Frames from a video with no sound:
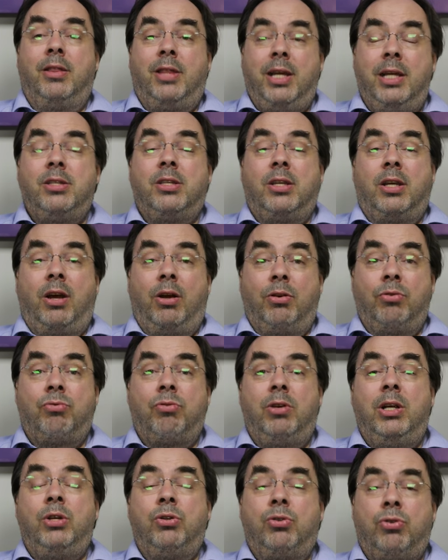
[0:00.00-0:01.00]
This
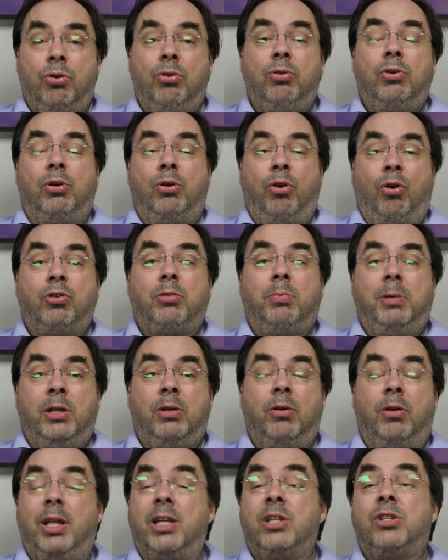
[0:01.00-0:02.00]
country should not be
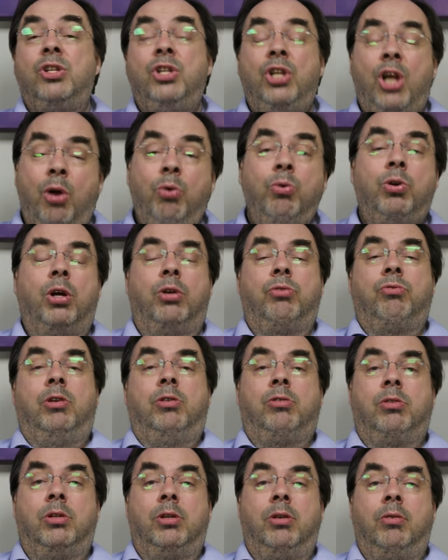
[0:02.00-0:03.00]
doing this. No country
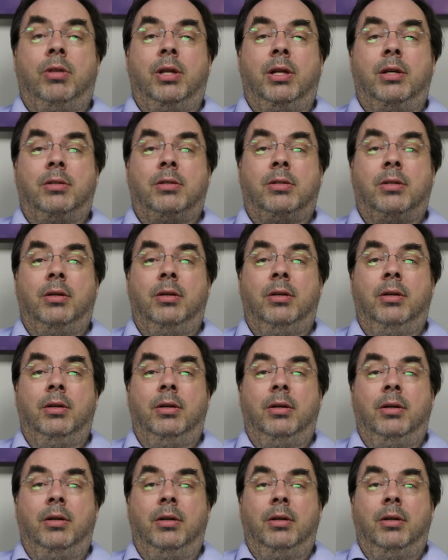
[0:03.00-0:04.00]
should do this.
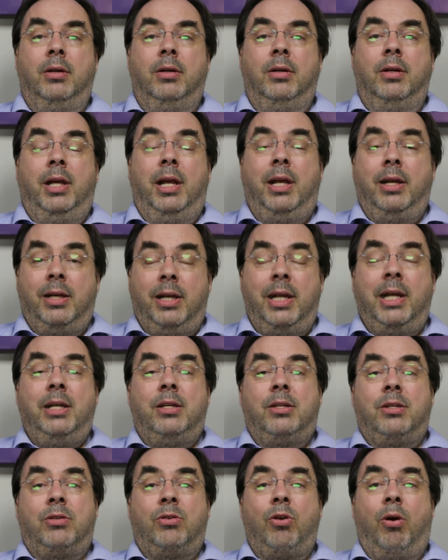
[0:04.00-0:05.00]
It
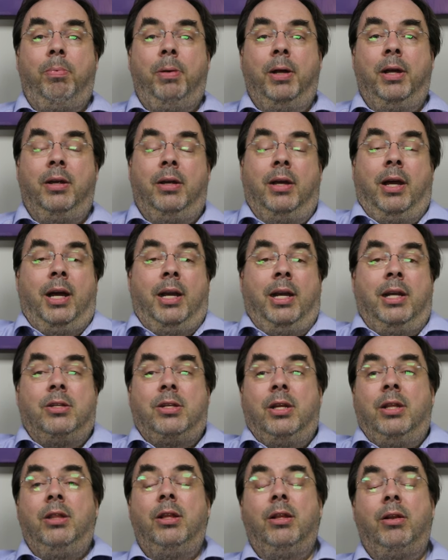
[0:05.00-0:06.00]
needs stopping, and it's
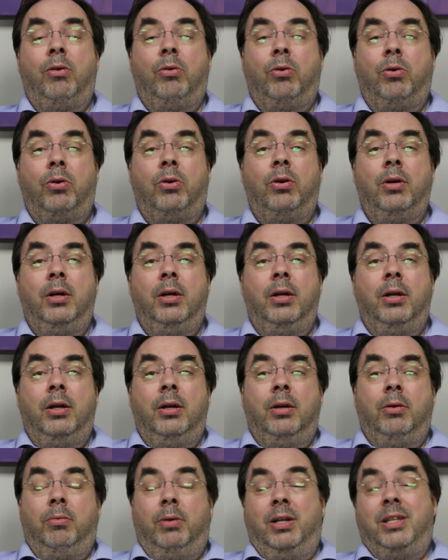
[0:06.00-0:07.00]
in the law.
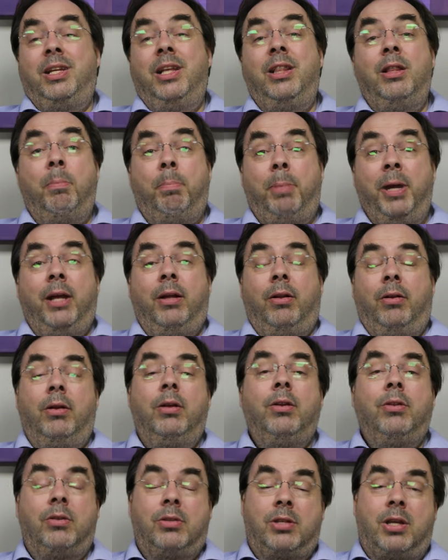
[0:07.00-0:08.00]
It's in the bill
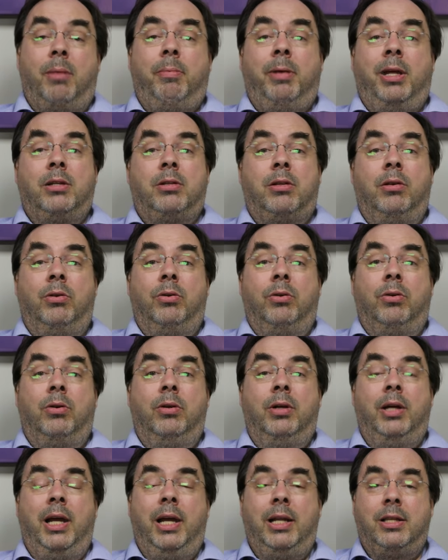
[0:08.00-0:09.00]
that's coming into law.
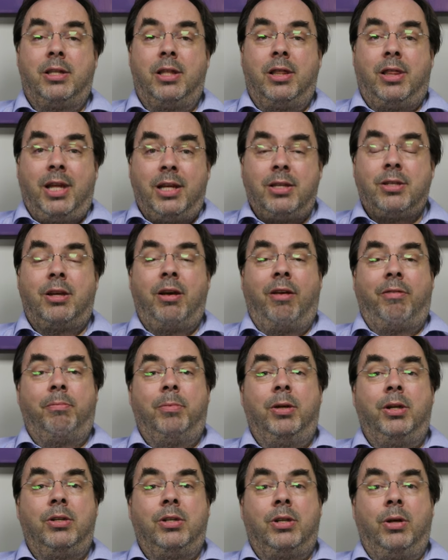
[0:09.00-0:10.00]
It's this
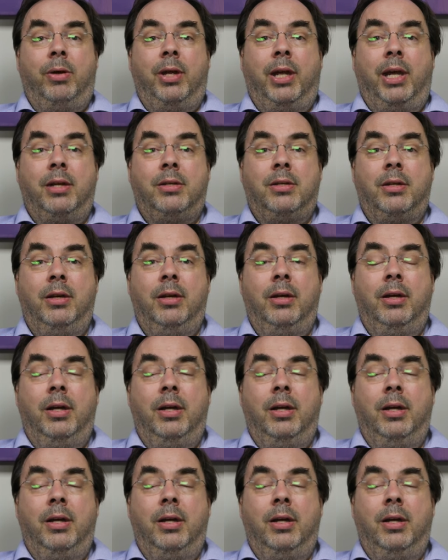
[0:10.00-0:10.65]
government doing it.